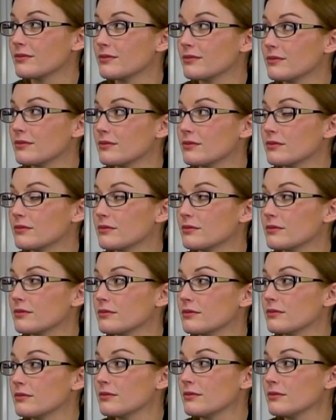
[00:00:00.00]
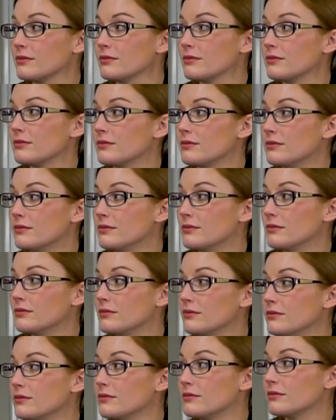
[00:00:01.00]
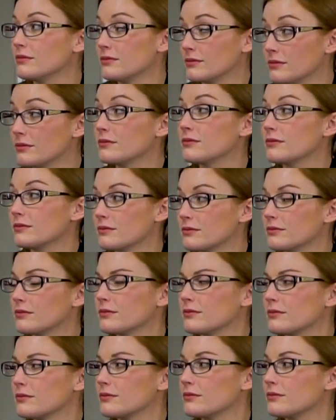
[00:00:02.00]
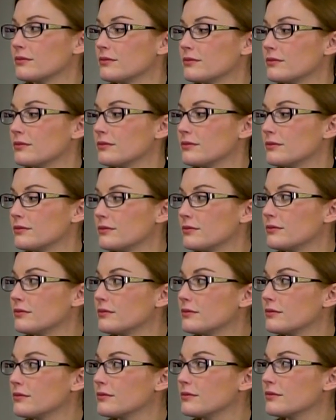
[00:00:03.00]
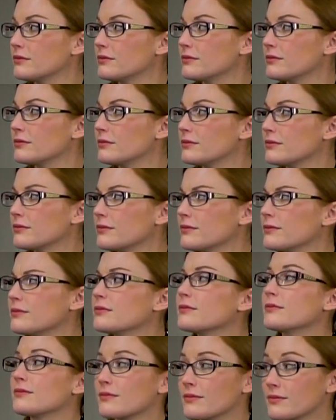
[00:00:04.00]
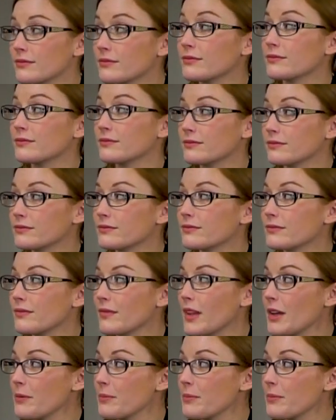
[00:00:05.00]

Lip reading: [no speech]